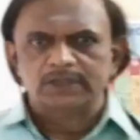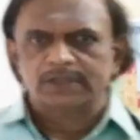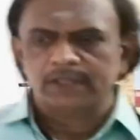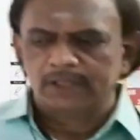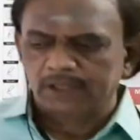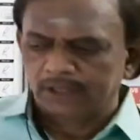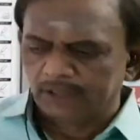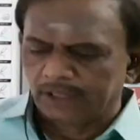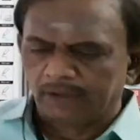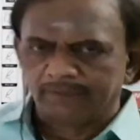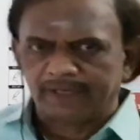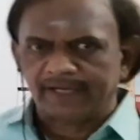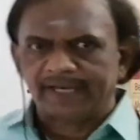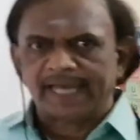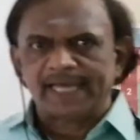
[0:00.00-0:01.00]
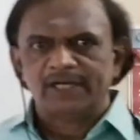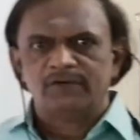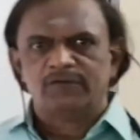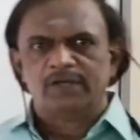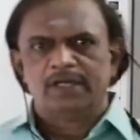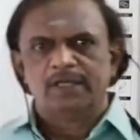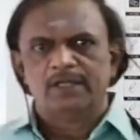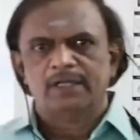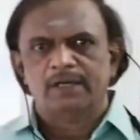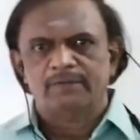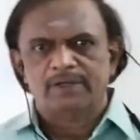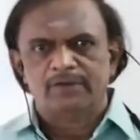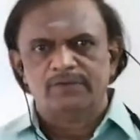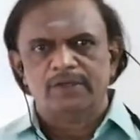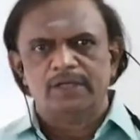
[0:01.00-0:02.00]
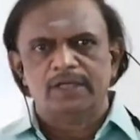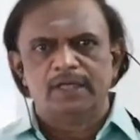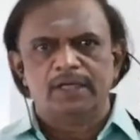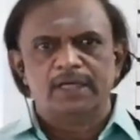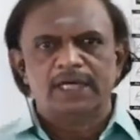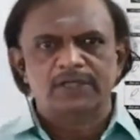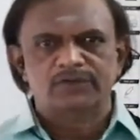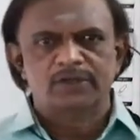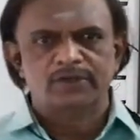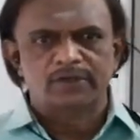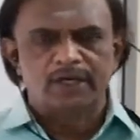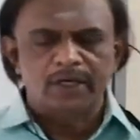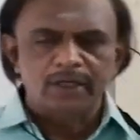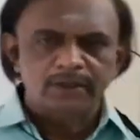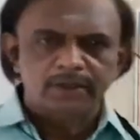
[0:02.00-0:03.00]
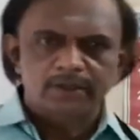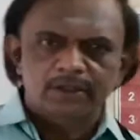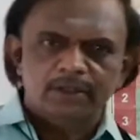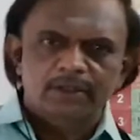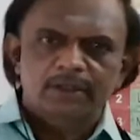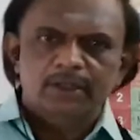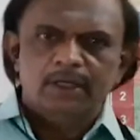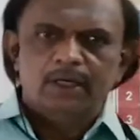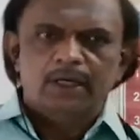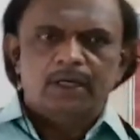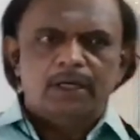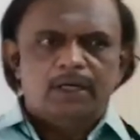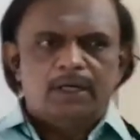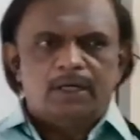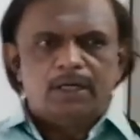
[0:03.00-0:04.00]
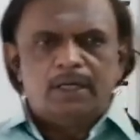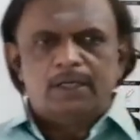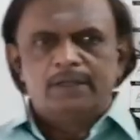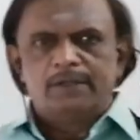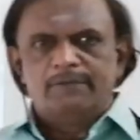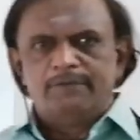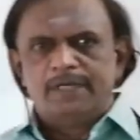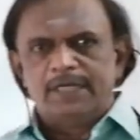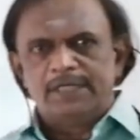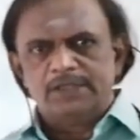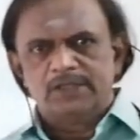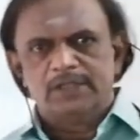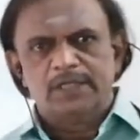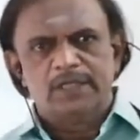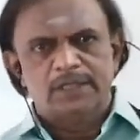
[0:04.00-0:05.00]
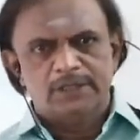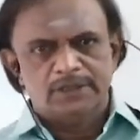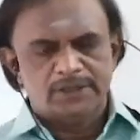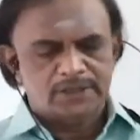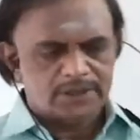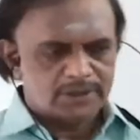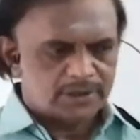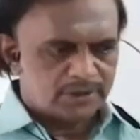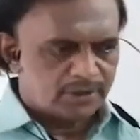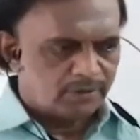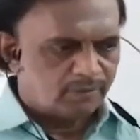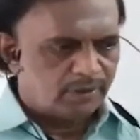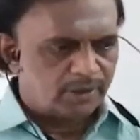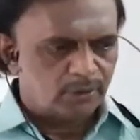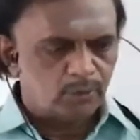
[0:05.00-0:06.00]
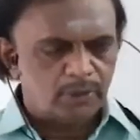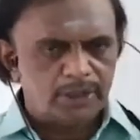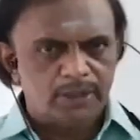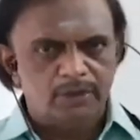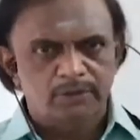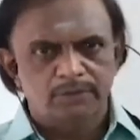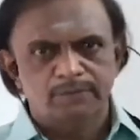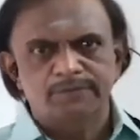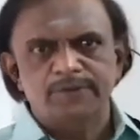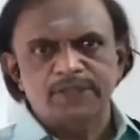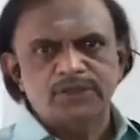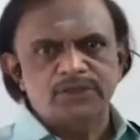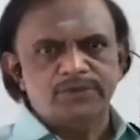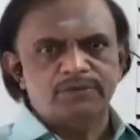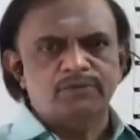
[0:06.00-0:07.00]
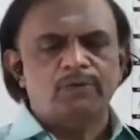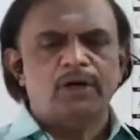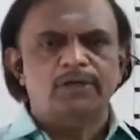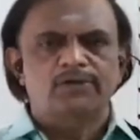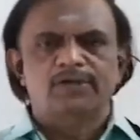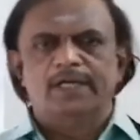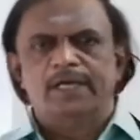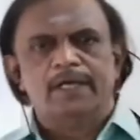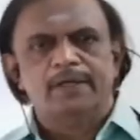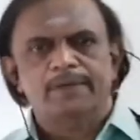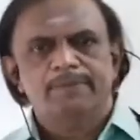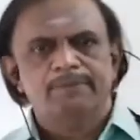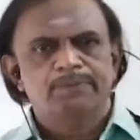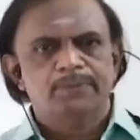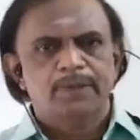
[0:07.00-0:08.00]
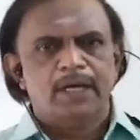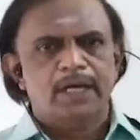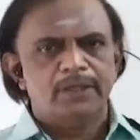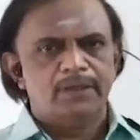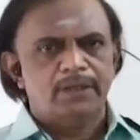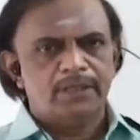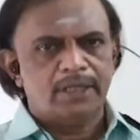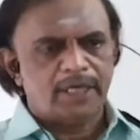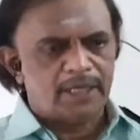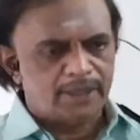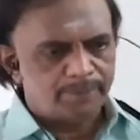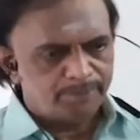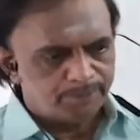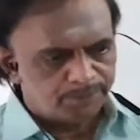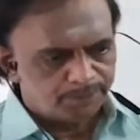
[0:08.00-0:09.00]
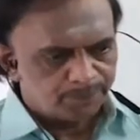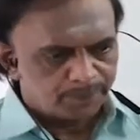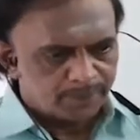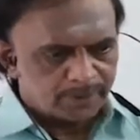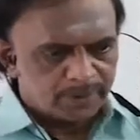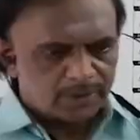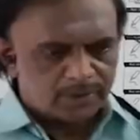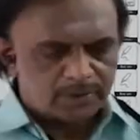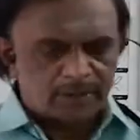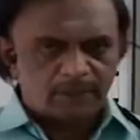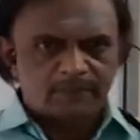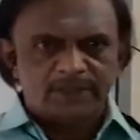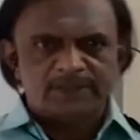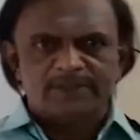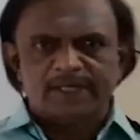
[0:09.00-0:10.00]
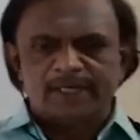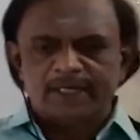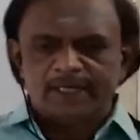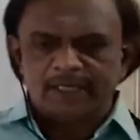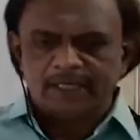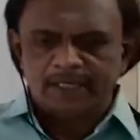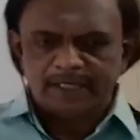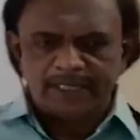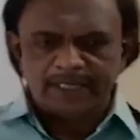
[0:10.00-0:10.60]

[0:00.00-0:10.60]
they were dancing, they were singing, etc. The village girls were going to fetch water. At that time, there was a